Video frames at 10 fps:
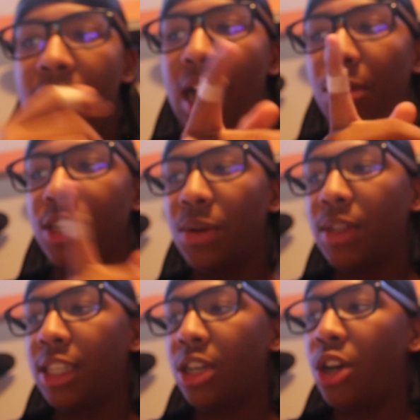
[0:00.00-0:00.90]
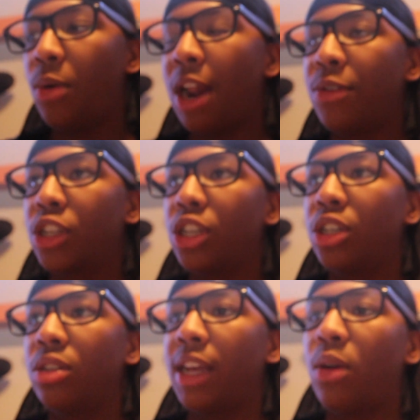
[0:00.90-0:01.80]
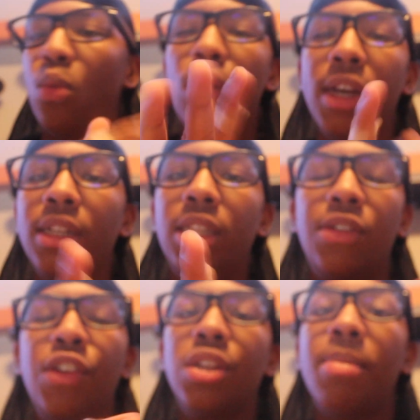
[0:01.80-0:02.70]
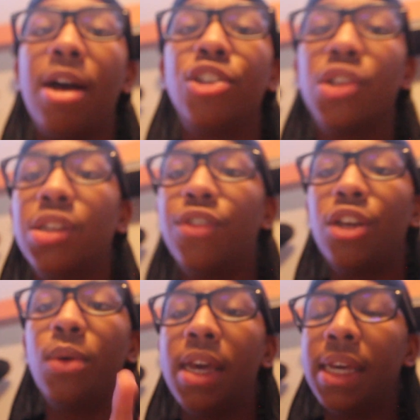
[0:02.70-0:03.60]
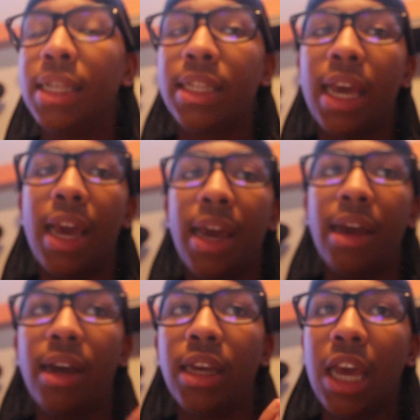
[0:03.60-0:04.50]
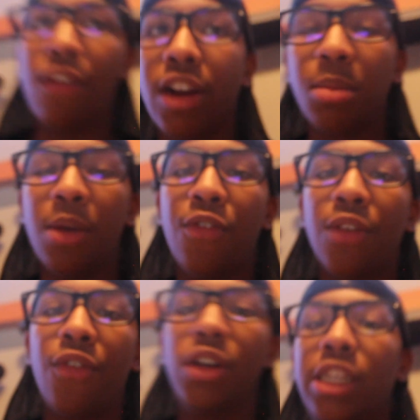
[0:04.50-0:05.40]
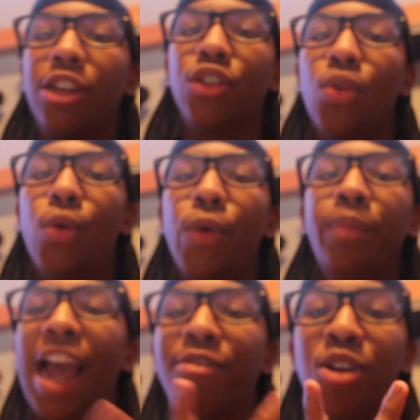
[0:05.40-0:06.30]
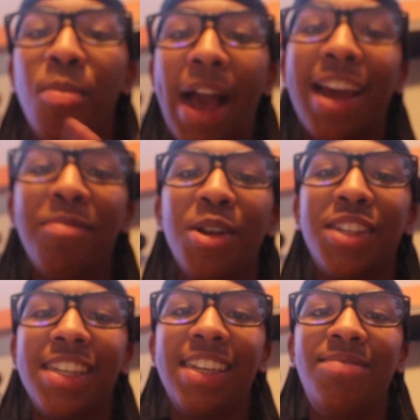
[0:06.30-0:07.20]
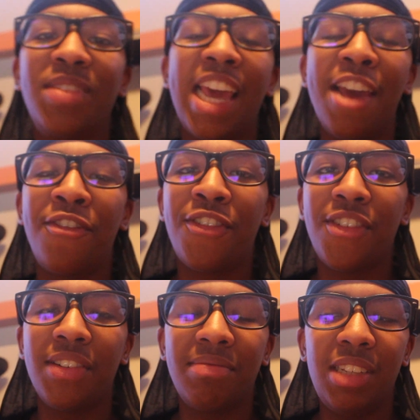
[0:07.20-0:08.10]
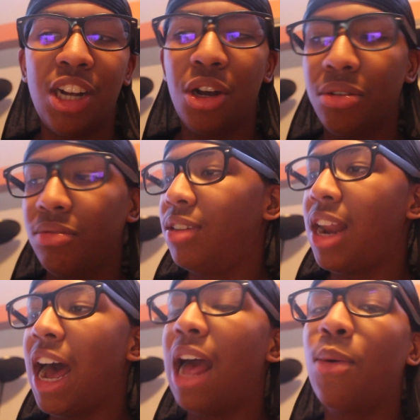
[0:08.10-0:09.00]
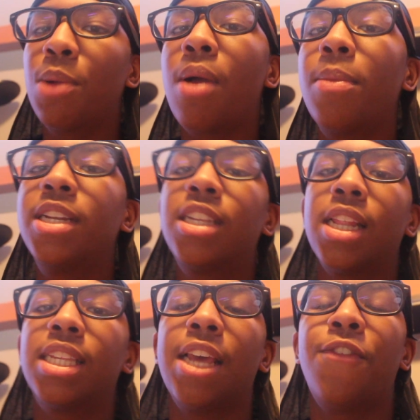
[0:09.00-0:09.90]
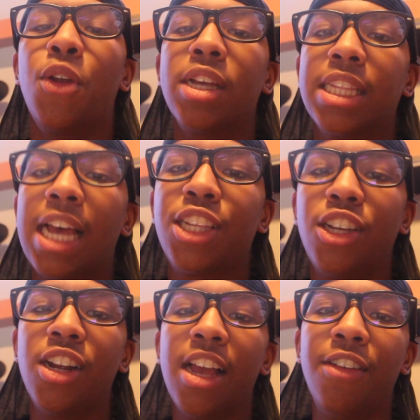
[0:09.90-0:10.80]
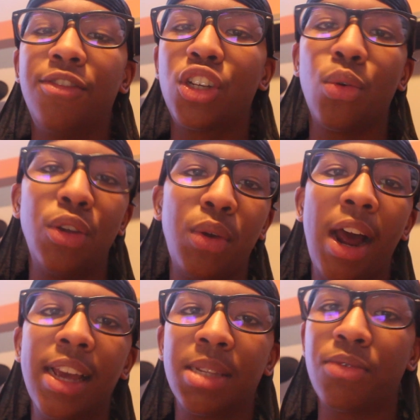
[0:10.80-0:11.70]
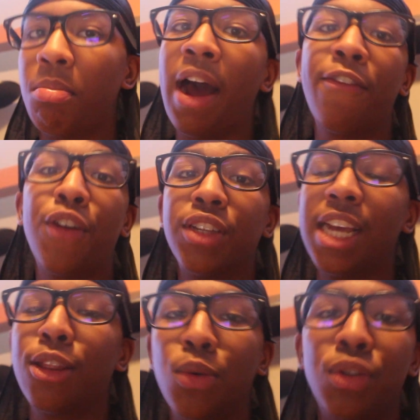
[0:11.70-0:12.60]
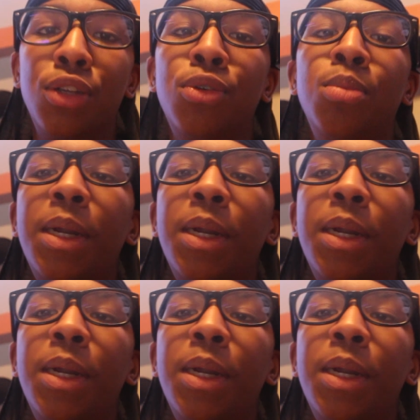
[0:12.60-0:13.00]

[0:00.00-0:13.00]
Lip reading: Yeah, I was going to tell you what I was gonna, like, what this video is about. So this video is a get ready with me for the first day of school. I have to go back in person. If, you know, not, I would have probably just done the same video as last year of showing you guys my first day through Zoom.